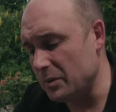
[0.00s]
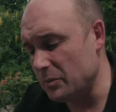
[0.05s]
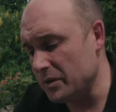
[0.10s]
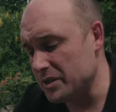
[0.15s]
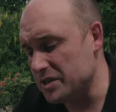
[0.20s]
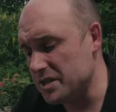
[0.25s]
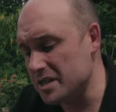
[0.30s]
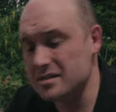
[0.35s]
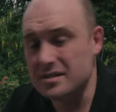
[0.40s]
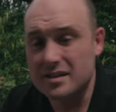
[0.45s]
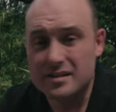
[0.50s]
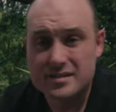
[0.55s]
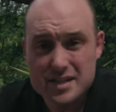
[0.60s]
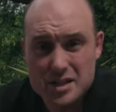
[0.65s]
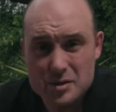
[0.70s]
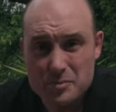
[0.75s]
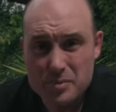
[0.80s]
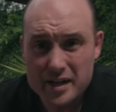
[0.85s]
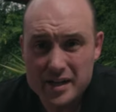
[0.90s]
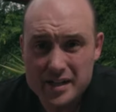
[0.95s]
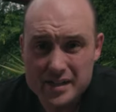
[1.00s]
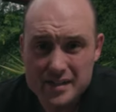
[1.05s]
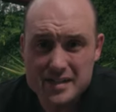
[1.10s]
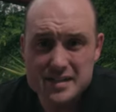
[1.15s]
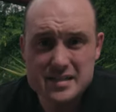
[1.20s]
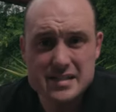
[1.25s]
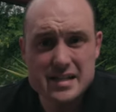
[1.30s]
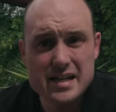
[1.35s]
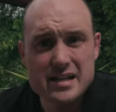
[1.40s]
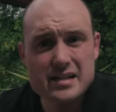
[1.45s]
which isn't a deal breaker
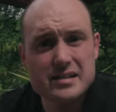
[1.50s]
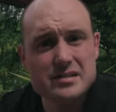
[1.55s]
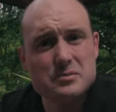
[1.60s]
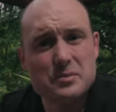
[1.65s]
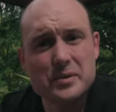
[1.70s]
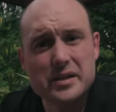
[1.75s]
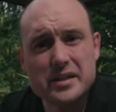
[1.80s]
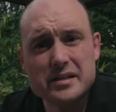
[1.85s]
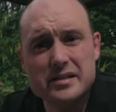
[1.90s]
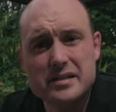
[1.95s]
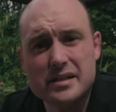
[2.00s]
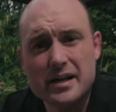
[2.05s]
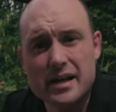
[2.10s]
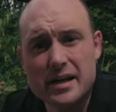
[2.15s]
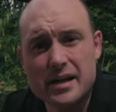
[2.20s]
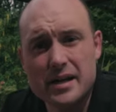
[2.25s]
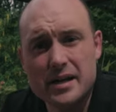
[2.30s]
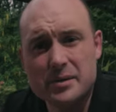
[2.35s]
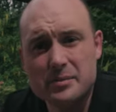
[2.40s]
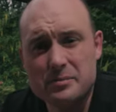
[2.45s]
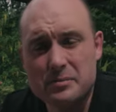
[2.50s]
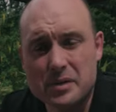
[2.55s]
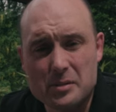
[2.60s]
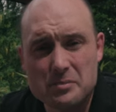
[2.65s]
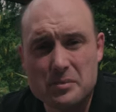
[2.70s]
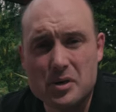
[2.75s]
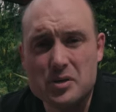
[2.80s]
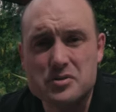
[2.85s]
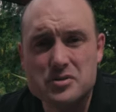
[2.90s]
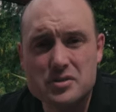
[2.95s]
these days with
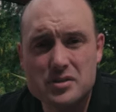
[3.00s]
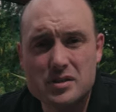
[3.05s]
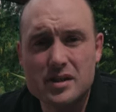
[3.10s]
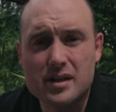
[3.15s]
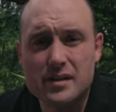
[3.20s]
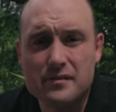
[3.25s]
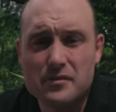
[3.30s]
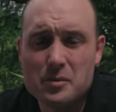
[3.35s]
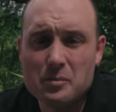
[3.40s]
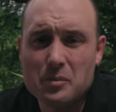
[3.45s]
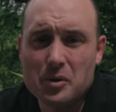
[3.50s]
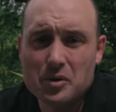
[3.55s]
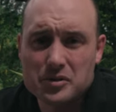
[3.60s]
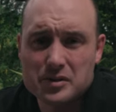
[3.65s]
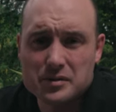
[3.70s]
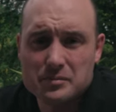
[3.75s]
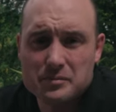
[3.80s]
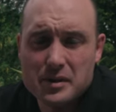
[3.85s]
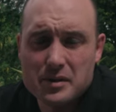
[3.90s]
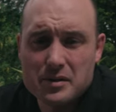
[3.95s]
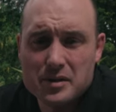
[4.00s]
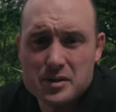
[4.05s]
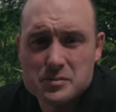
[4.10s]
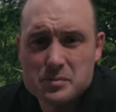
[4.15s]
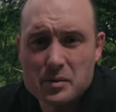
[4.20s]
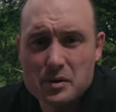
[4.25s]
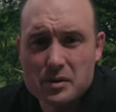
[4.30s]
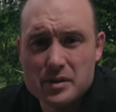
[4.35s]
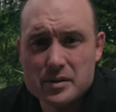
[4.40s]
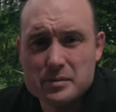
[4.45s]
most of the modern
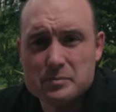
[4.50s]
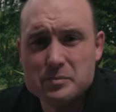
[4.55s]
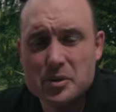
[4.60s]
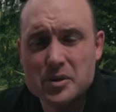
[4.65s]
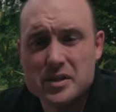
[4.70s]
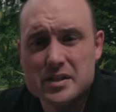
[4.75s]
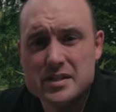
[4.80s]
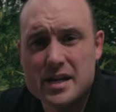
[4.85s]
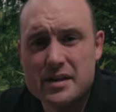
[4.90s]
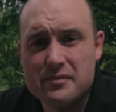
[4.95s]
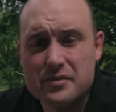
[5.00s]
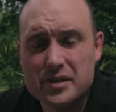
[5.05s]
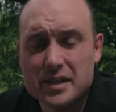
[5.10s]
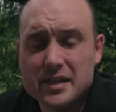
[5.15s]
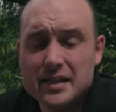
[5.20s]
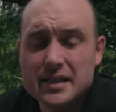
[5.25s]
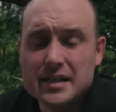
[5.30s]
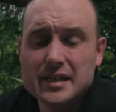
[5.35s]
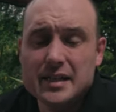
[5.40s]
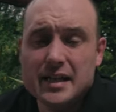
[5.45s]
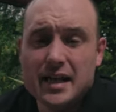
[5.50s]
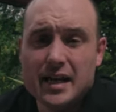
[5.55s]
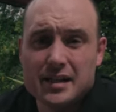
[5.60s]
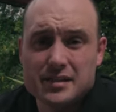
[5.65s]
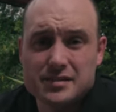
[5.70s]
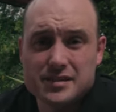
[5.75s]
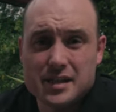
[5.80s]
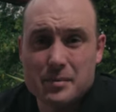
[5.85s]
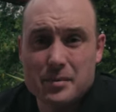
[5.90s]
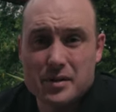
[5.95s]
mirrorless bodies having
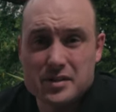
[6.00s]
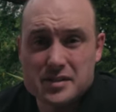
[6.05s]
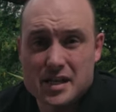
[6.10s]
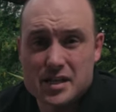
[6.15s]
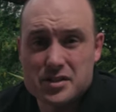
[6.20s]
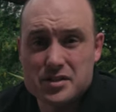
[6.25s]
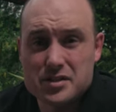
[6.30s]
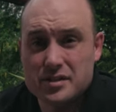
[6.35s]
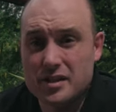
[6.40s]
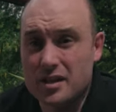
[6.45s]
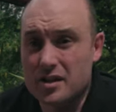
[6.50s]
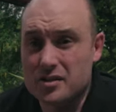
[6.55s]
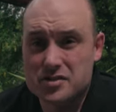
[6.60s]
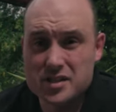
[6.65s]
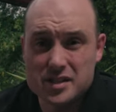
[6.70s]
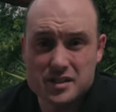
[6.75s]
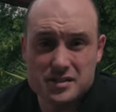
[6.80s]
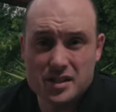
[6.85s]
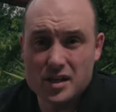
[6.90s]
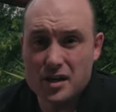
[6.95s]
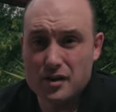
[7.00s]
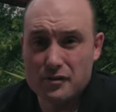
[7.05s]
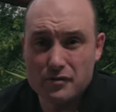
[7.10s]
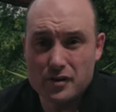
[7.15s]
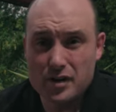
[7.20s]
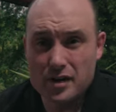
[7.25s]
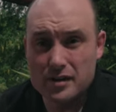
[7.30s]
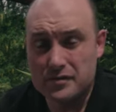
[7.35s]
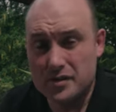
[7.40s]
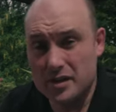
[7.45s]
stabilization, the R6, the
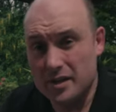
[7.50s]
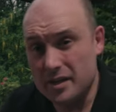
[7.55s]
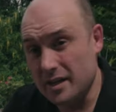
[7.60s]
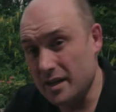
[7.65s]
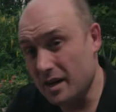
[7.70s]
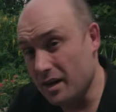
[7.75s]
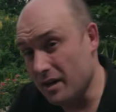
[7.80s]
R5, the